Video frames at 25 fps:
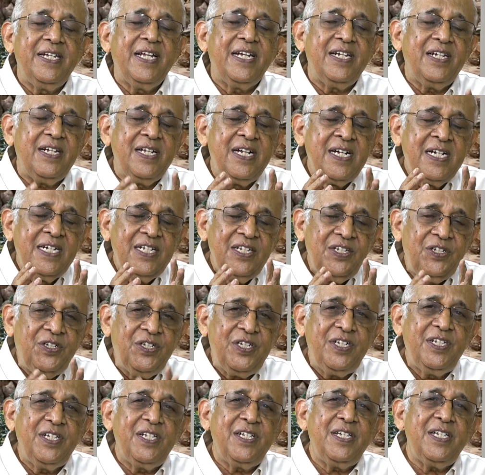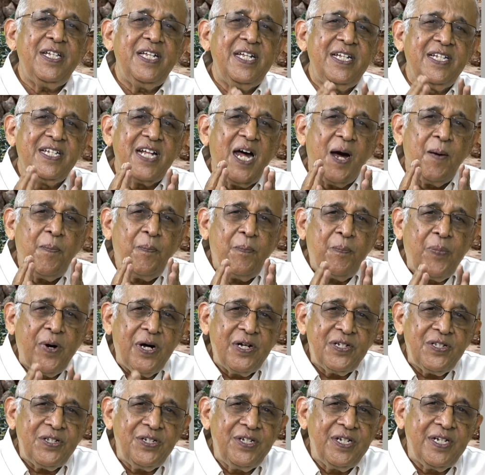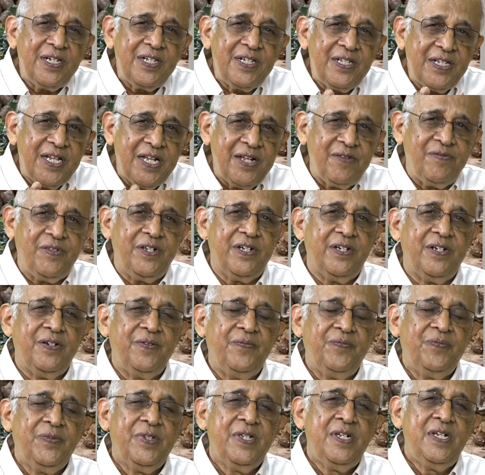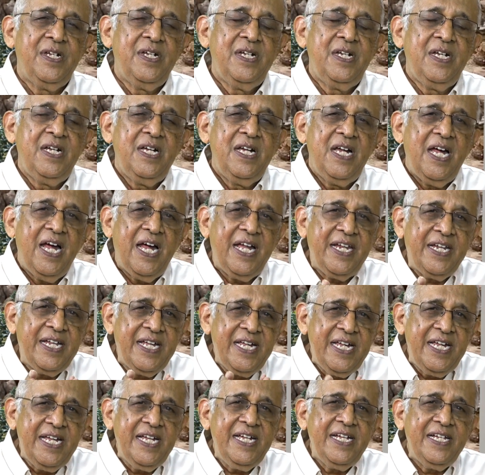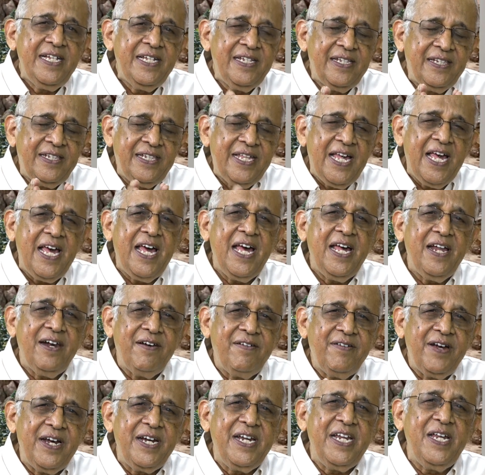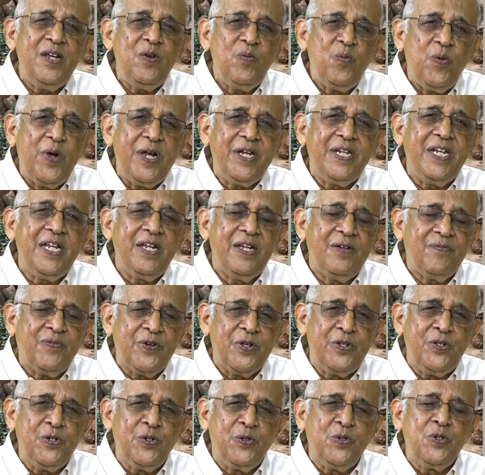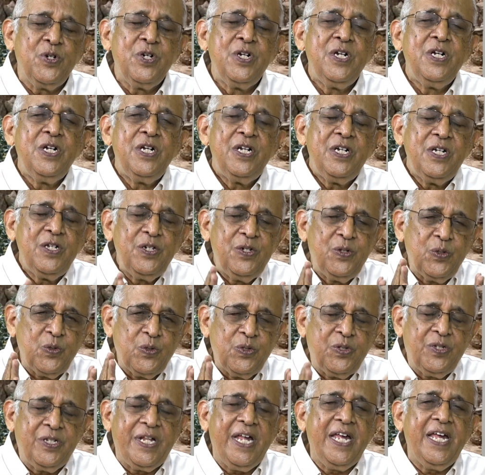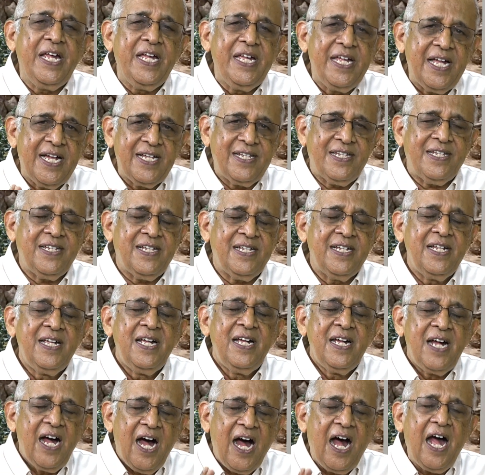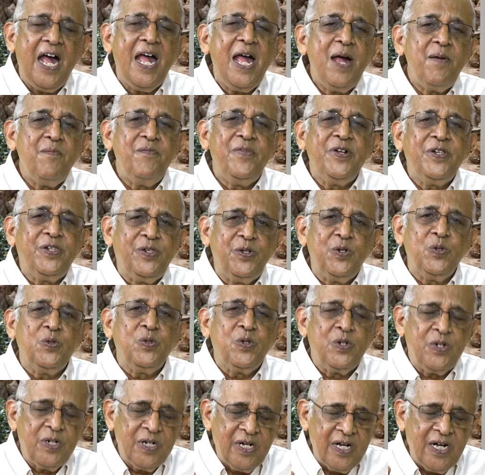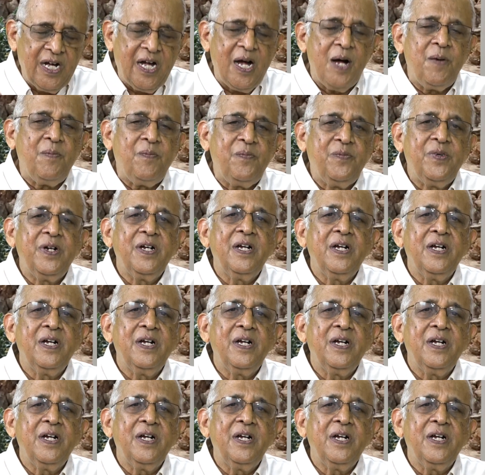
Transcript: that Jesus is our personal Savior and He is there ready waiting for you to say, yes, I am with you, come.